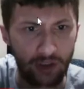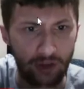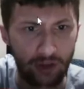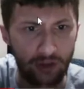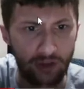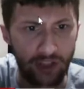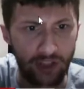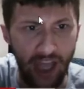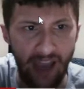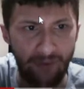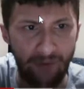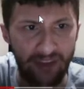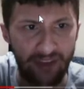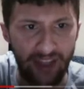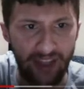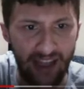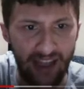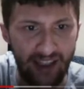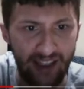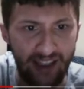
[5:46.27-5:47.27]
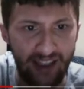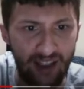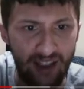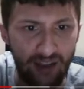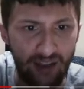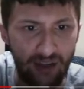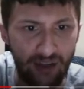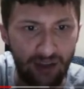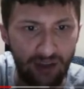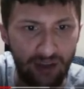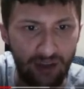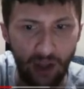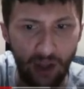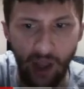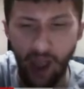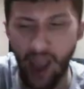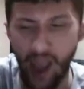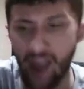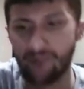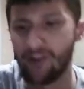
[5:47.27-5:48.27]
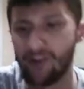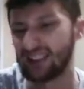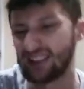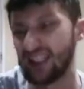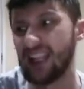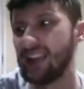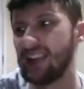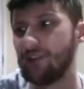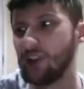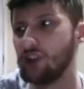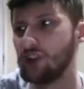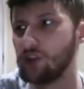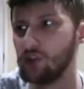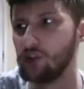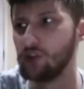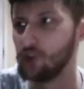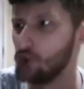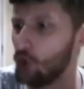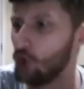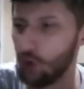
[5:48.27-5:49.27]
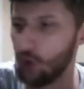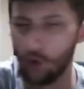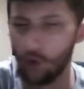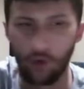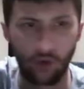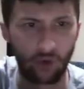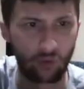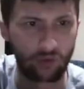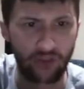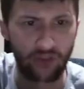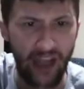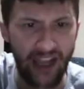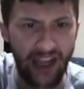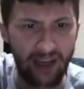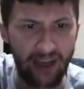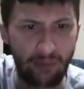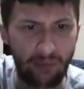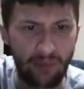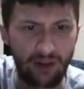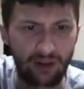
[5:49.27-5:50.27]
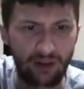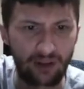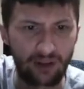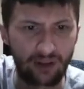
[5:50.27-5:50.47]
Kevin Daddy, if that even your name,